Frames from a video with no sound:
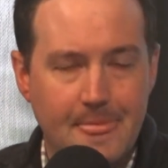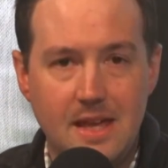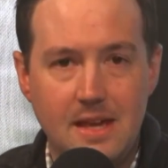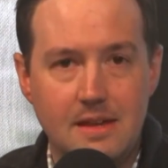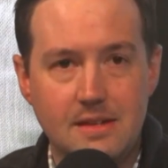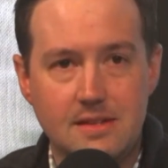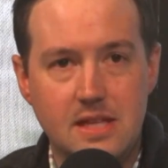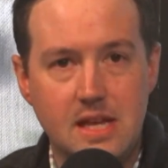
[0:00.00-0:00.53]

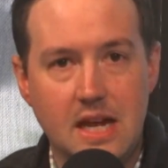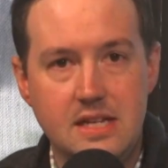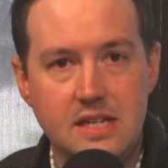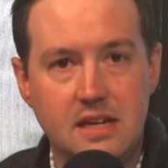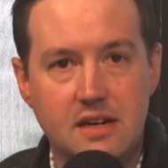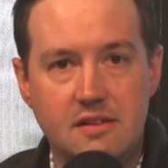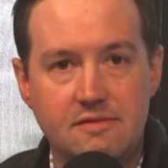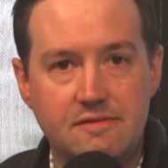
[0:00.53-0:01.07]
is the
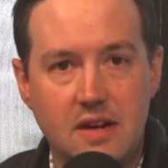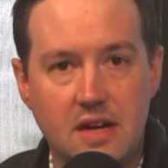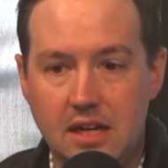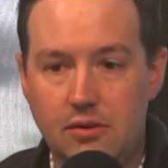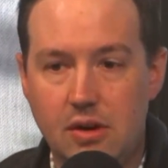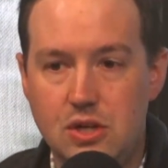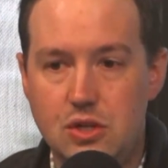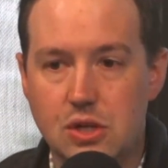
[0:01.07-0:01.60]
idea of
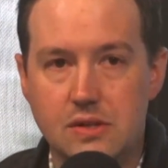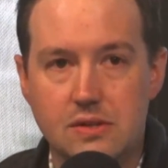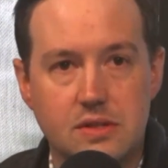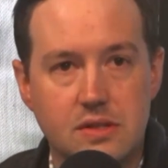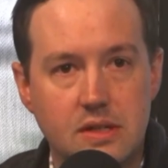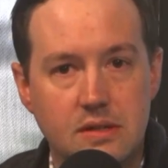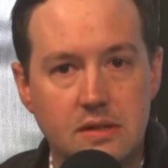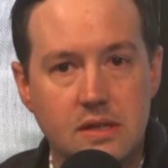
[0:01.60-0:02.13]

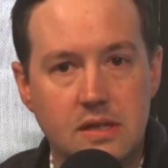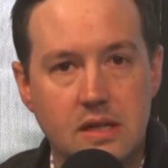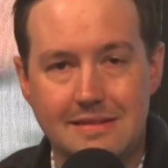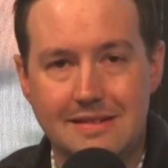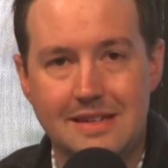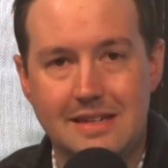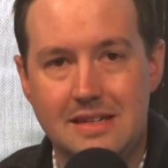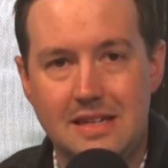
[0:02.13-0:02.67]
integrations, and
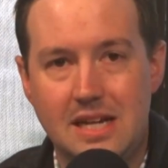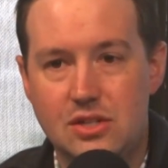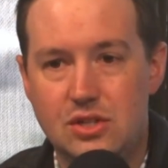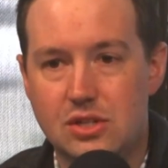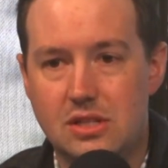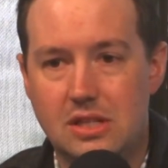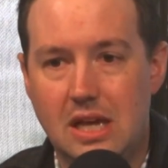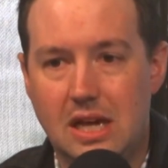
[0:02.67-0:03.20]
not
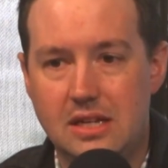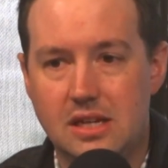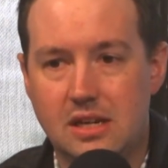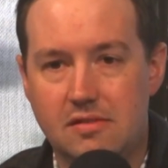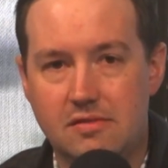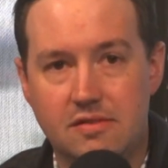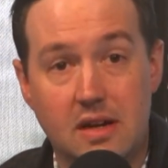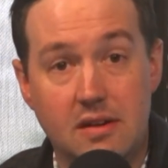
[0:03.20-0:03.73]
just the
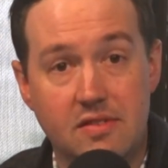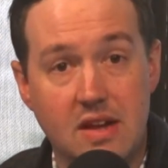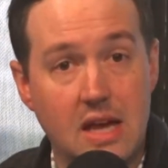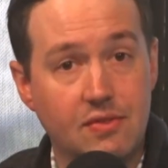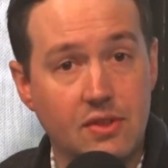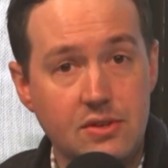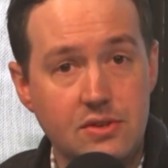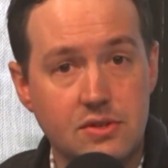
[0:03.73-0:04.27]
idea of
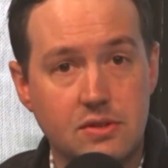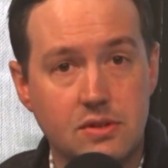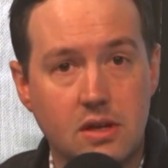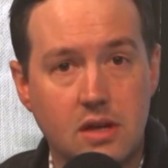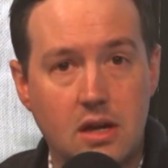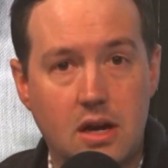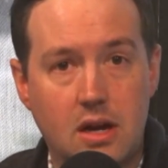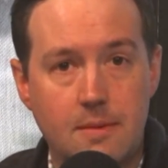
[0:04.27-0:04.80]
headless
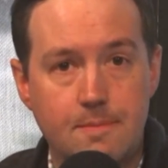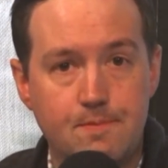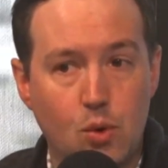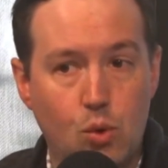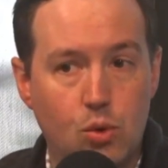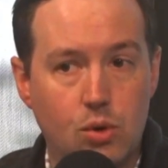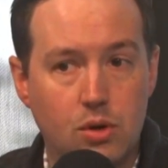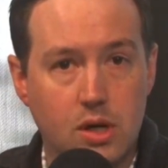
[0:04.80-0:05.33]

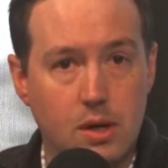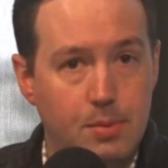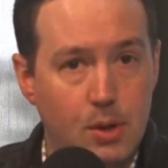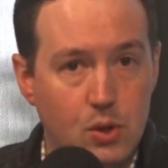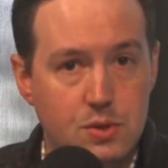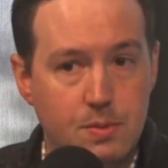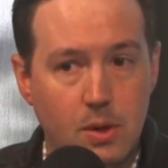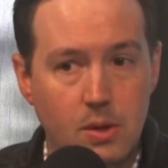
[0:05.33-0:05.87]
or
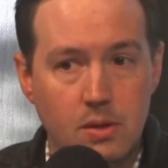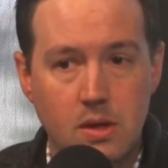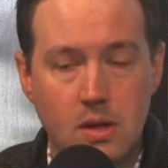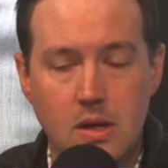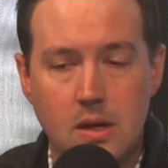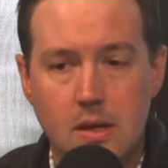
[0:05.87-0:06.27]
composable.